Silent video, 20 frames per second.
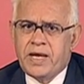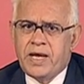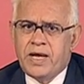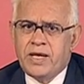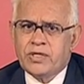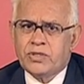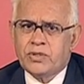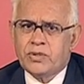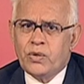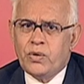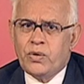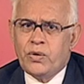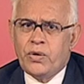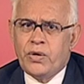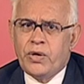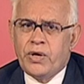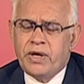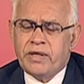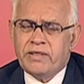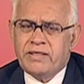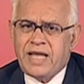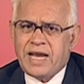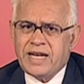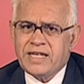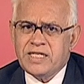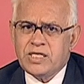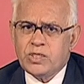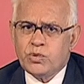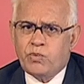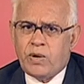So, that
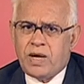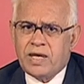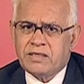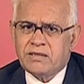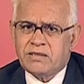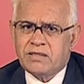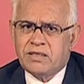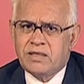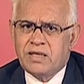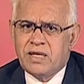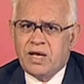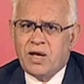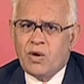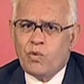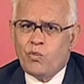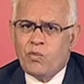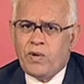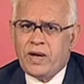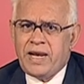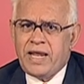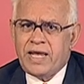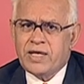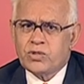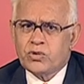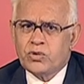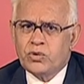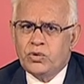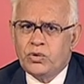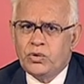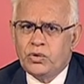is what one has
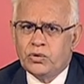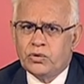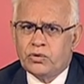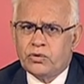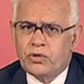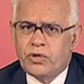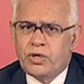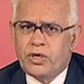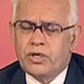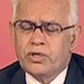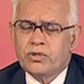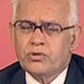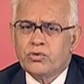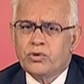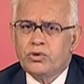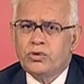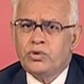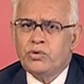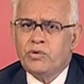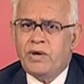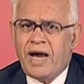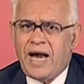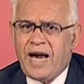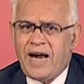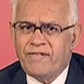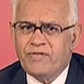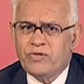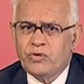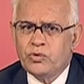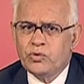to do. So, you
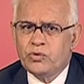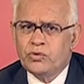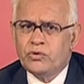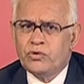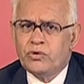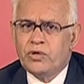have to